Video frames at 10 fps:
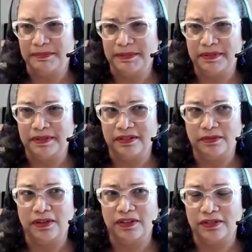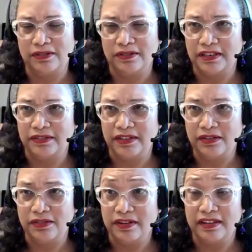people to work so hard to
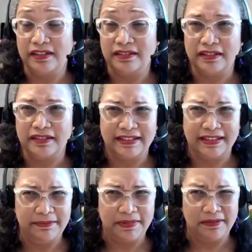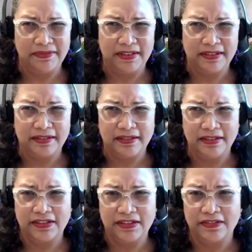ignore things that seem obvious on
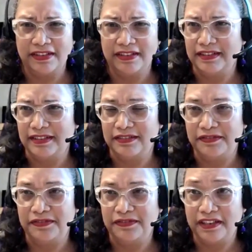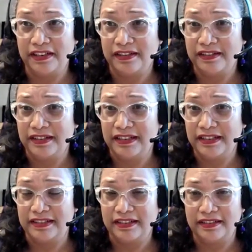the surface? Is it fear?
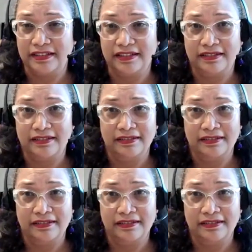Is it